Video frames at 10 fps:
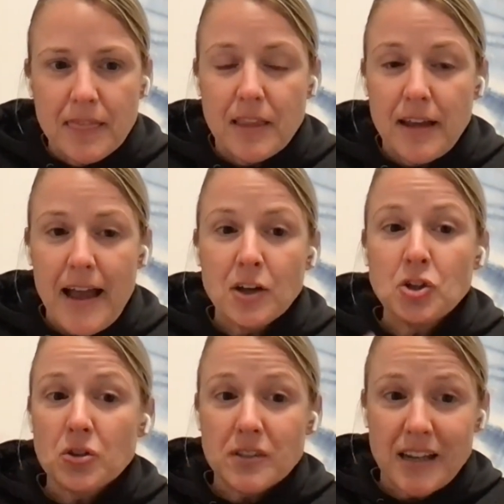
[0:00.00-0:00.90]
The
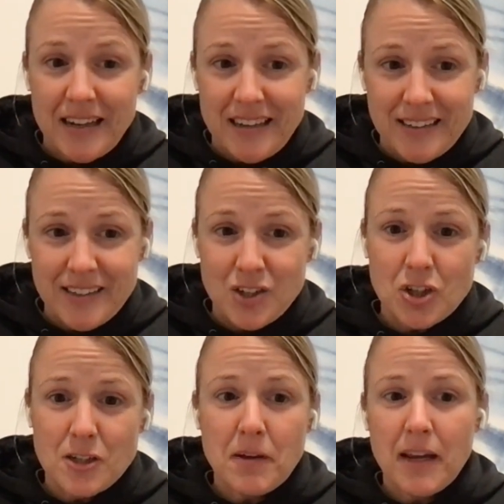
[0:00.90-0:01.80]
exercise is
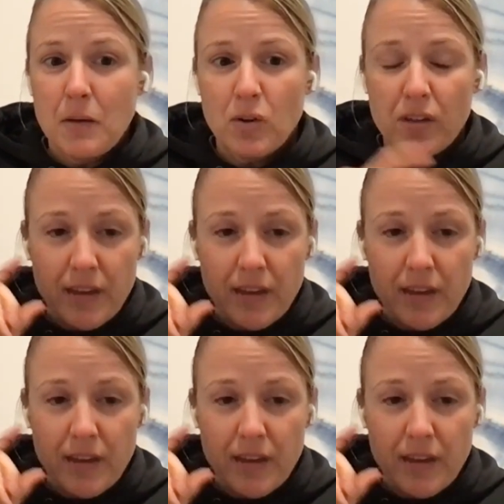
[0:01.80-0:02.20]
just being able to